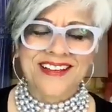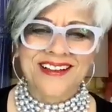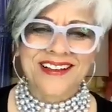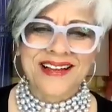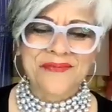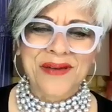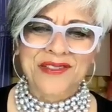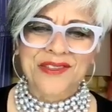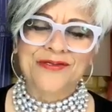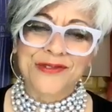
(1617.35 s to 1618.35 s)

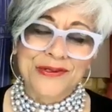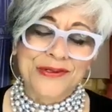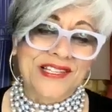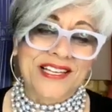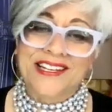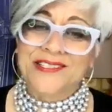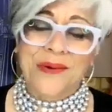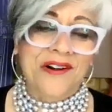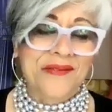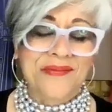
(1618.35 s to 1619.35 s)
about the food that is
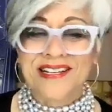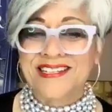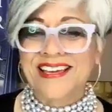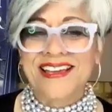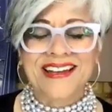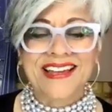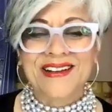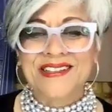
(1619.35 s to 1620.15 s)
part of my DNA.